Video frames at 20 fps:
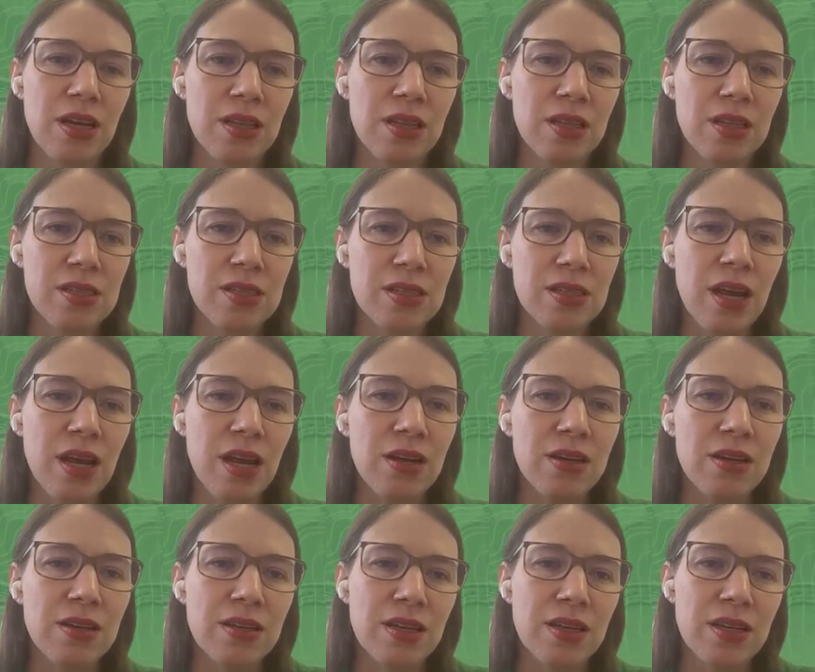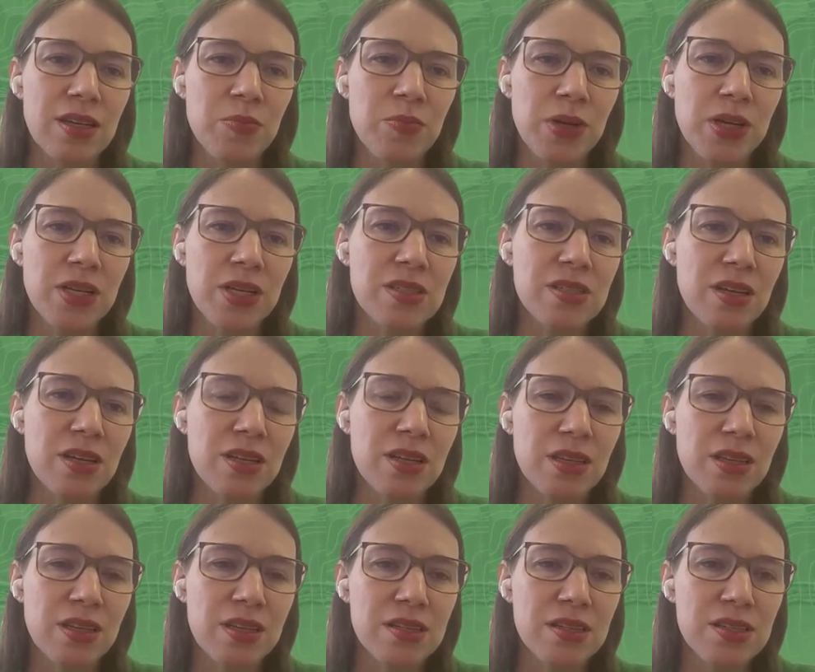at least calculated based
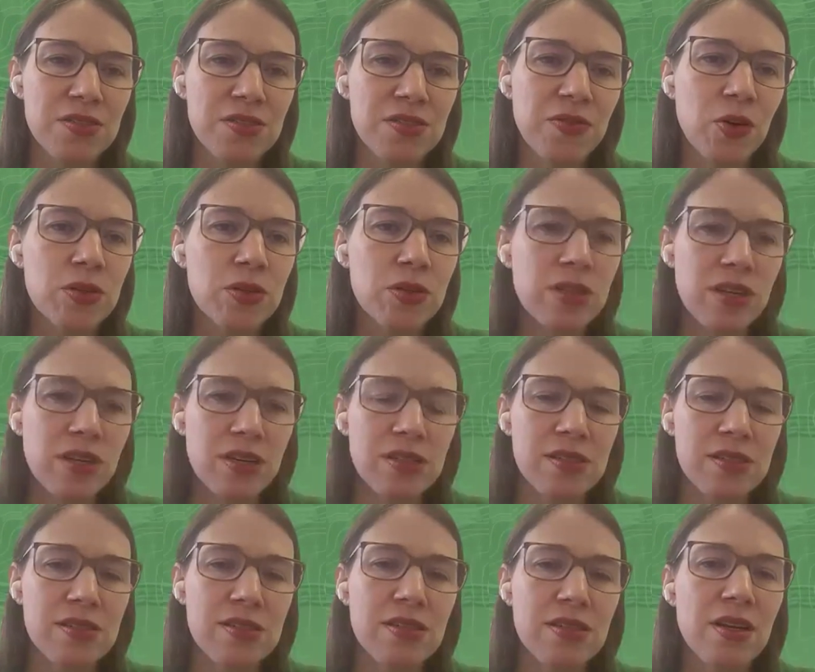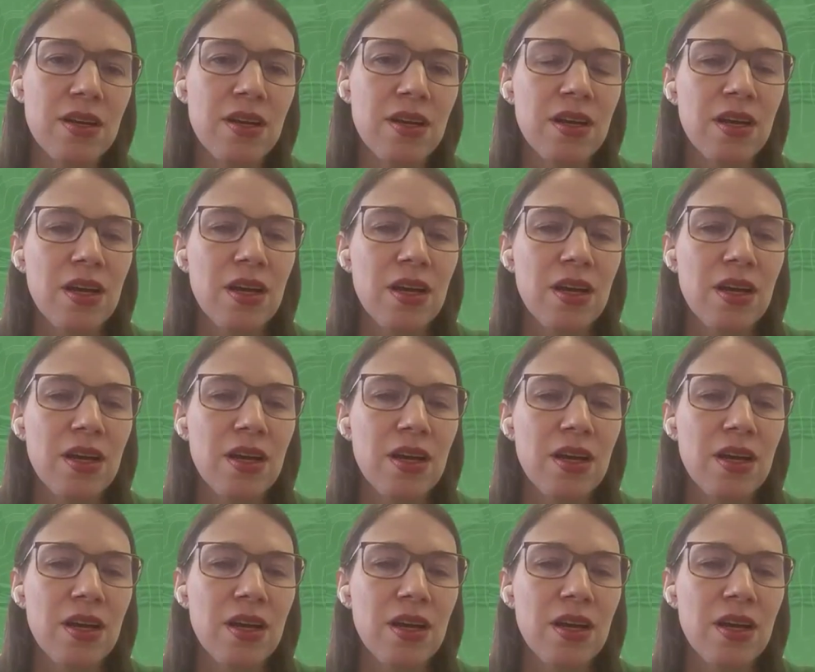on these photons